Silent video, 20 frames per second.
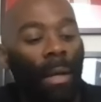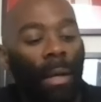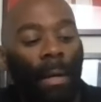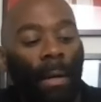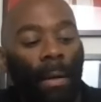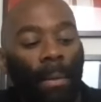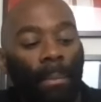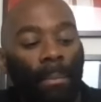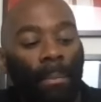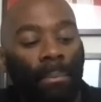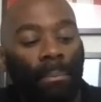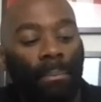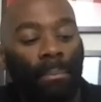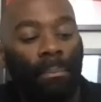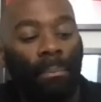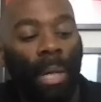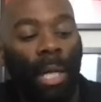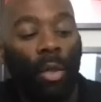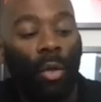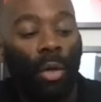Um,
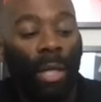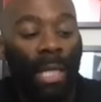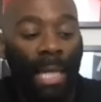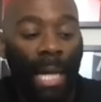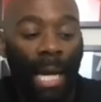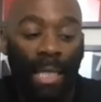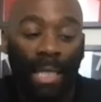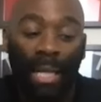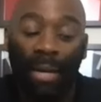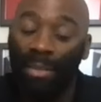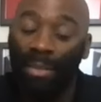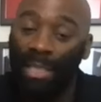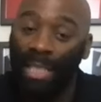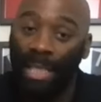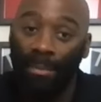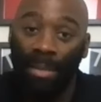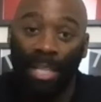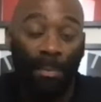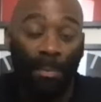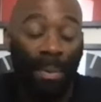but looking at another
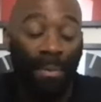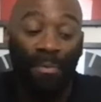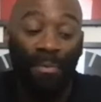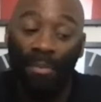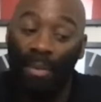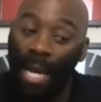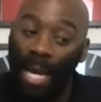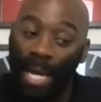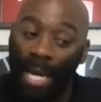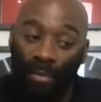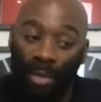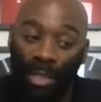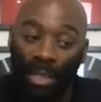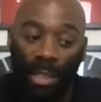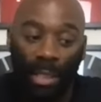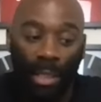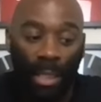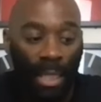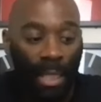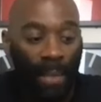team that's been flying
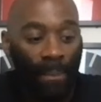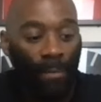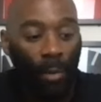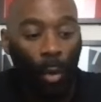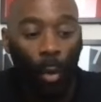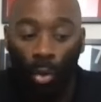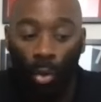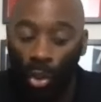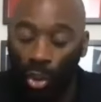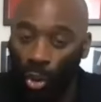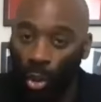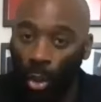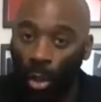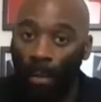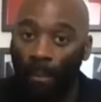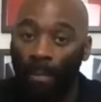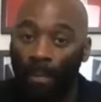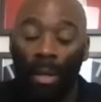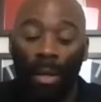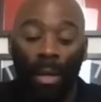recently,
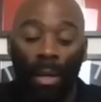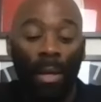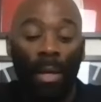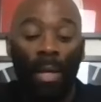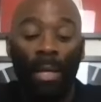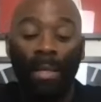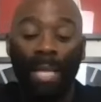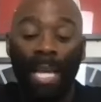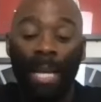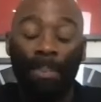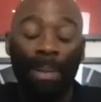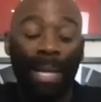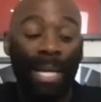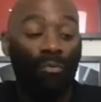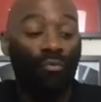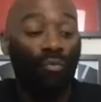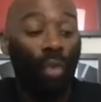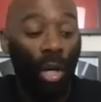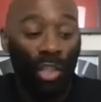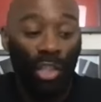Aldershot, they
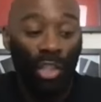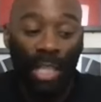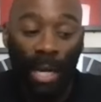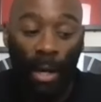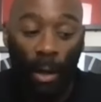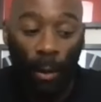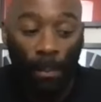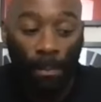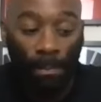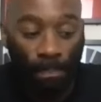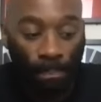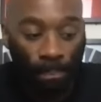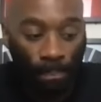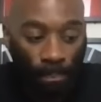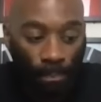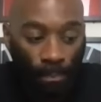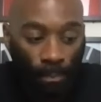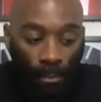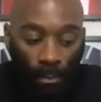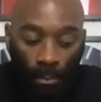played Rochdale,
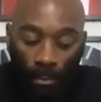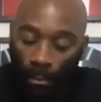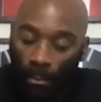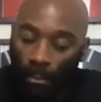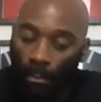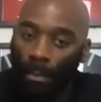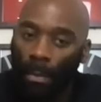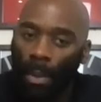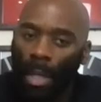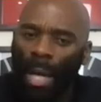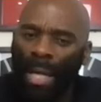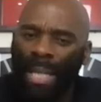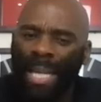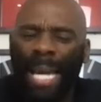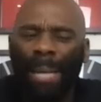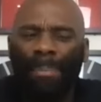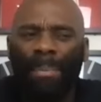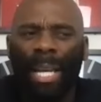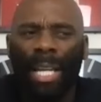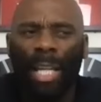a
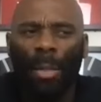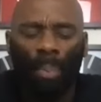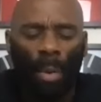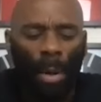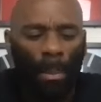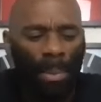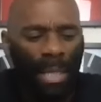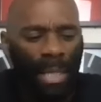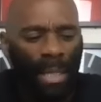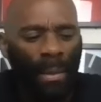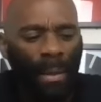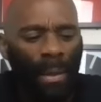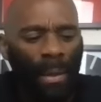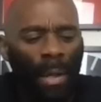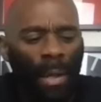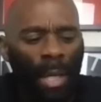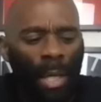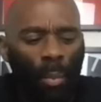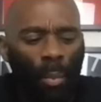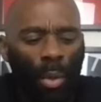game that you probably
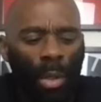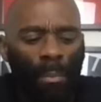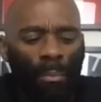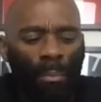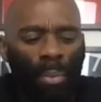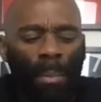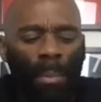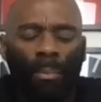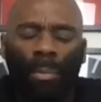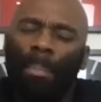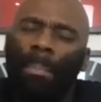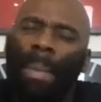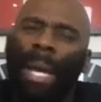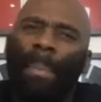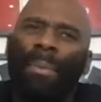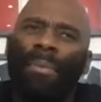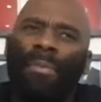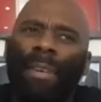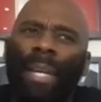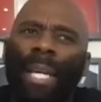wouldn't
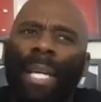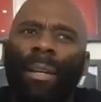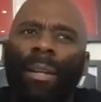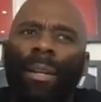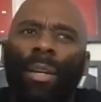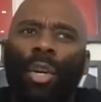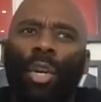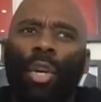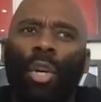maybe think